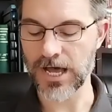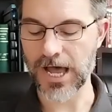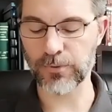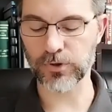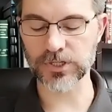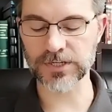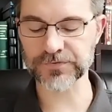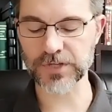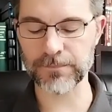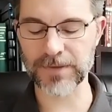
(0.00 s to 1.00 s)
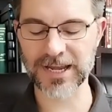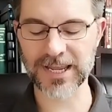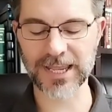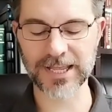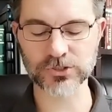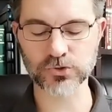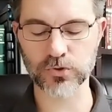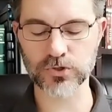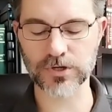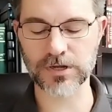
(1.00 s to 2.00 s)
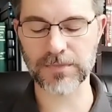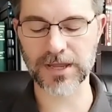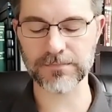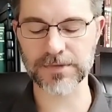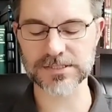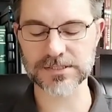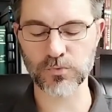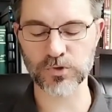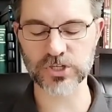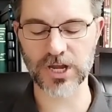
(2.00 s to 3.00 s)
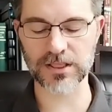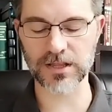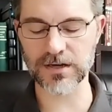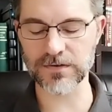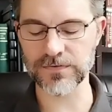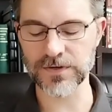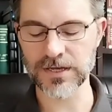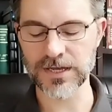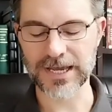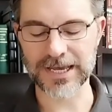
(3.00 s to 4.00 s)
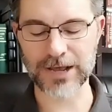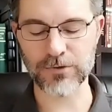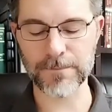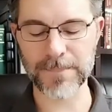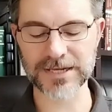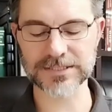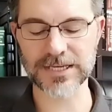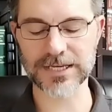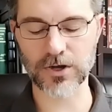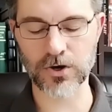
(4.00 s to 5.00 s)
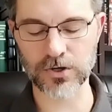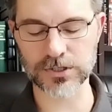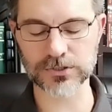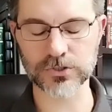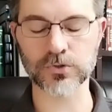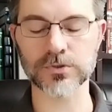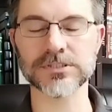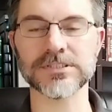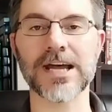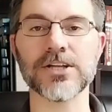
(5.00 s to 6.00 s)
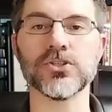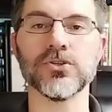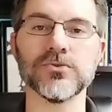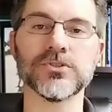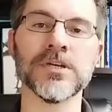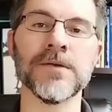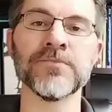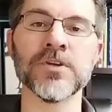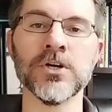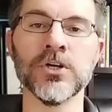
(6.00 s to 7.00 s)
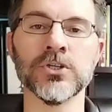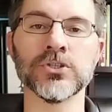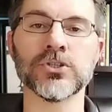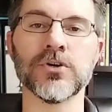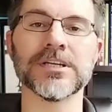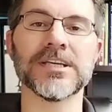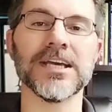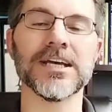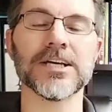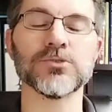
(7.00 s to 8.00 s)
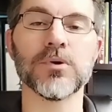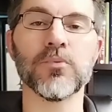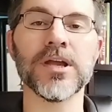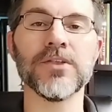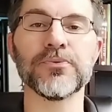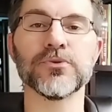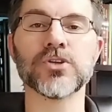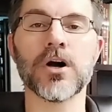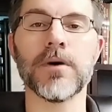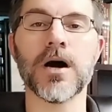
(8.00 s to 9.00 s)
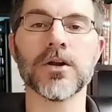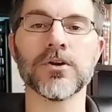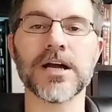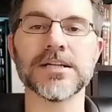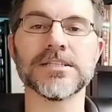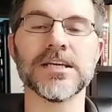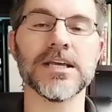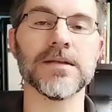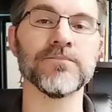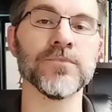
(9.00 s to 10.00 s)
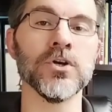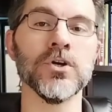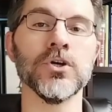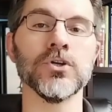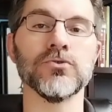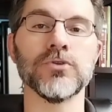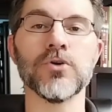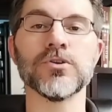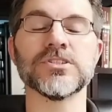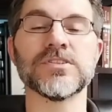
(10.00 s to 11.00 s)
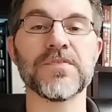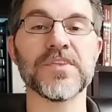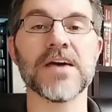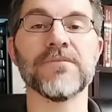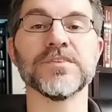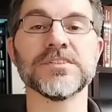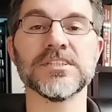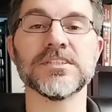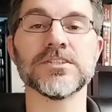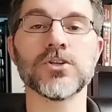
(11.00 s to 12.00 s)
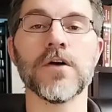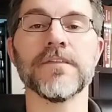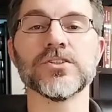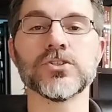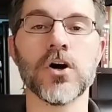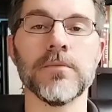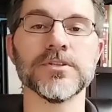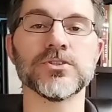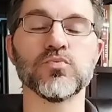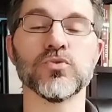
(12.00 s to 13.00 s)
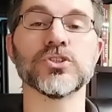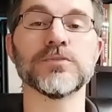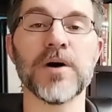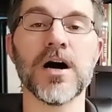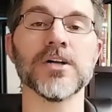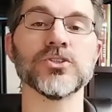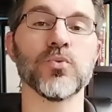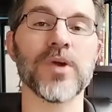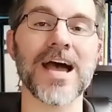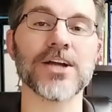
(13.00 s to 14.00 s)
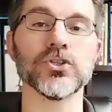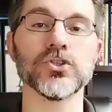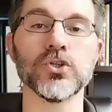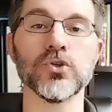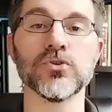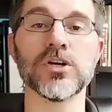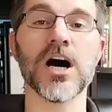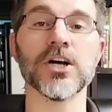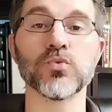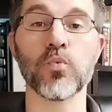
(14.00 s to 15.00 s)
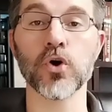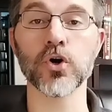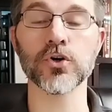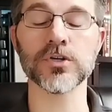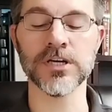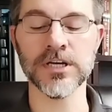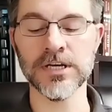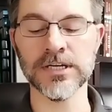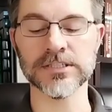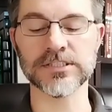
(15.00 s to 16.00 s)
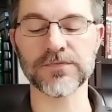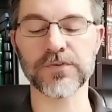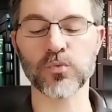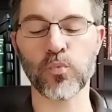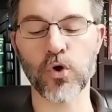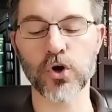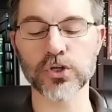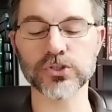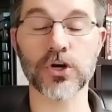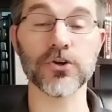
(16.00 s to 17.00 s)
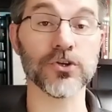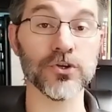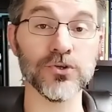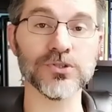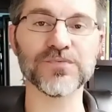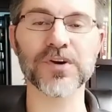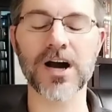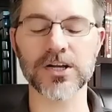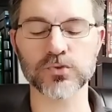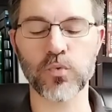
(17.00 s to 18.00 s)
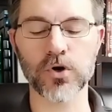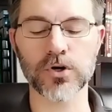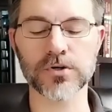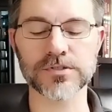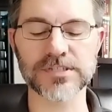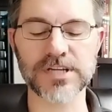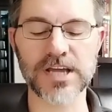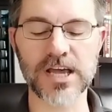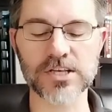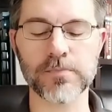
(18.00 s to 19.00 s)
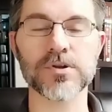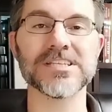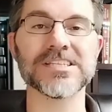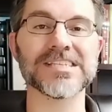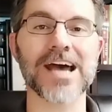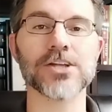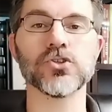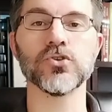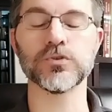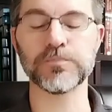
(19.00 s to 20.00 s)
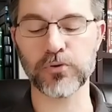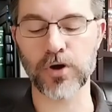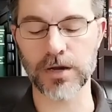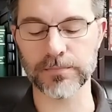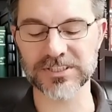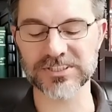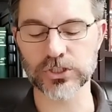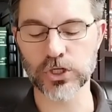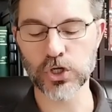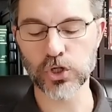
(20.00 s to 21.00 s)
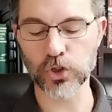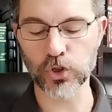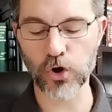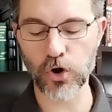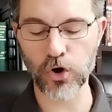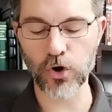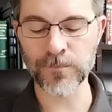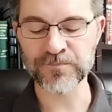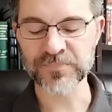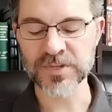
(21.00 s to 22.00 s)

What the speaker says: I will lift up my hands toward your commandments, which I love, and I will meditate on your statutes. So again, as we read through Psalm 119, you notice that the emphasis is on the psalmist's response, reaction to God's word. Different words are used for God's word, testimony, statutes, promise, law.